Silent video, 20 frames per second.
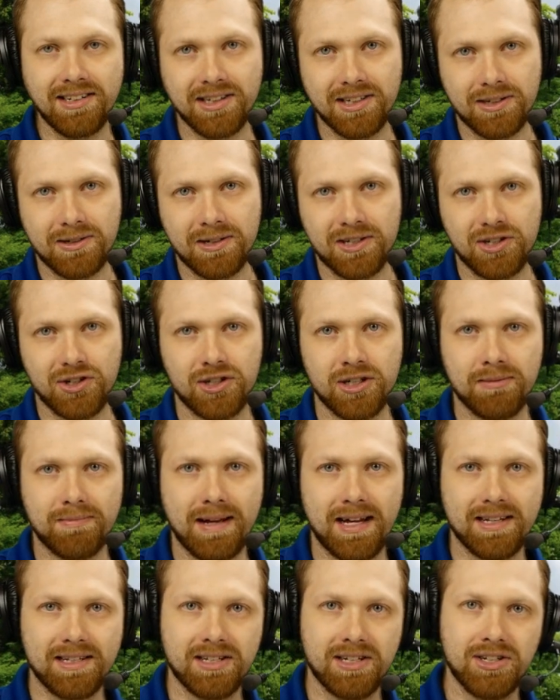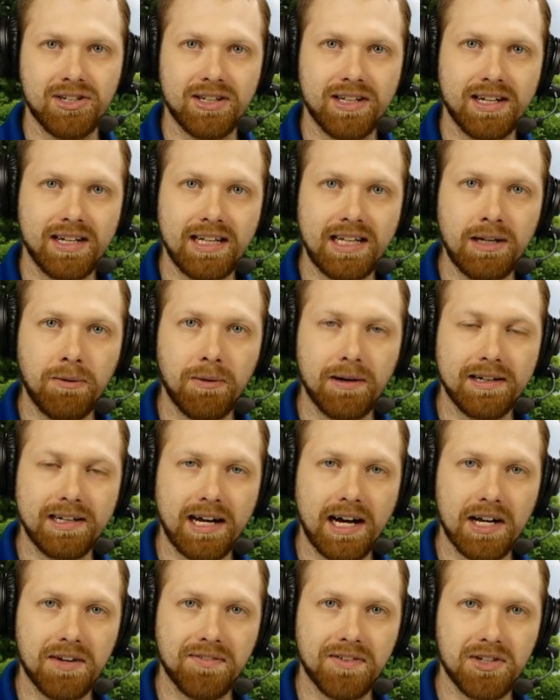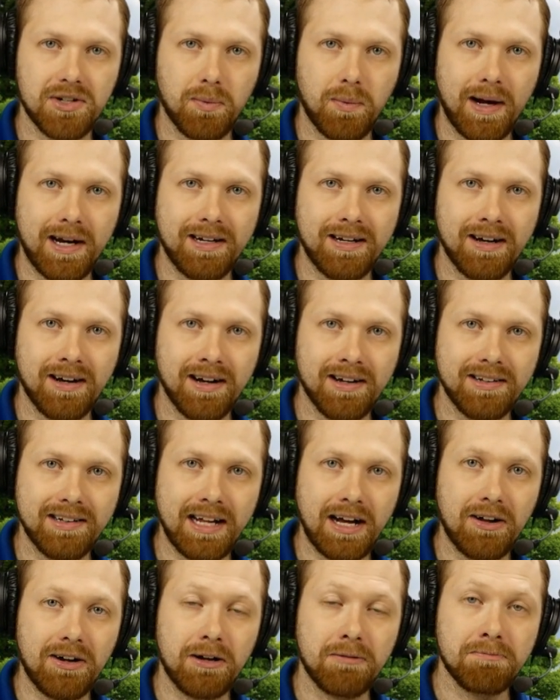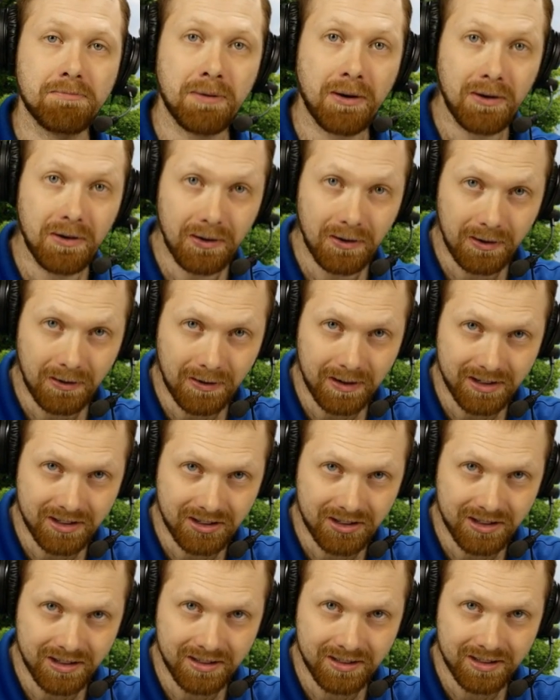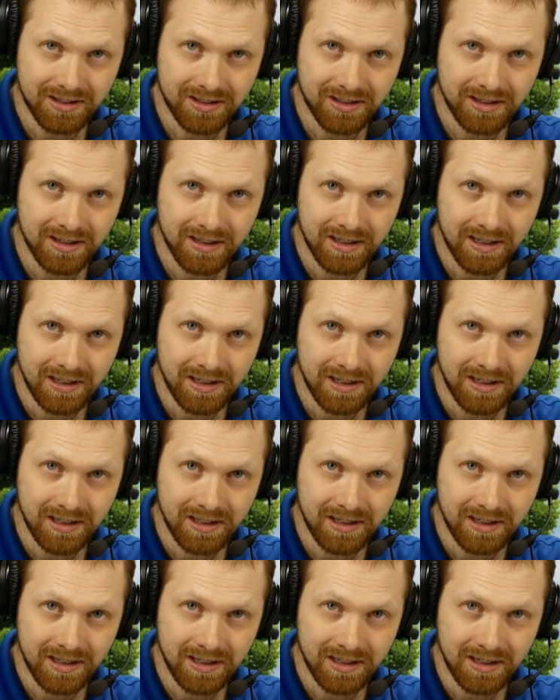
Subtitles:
the Christian message that he went out of his way to hunt down and murder Christians.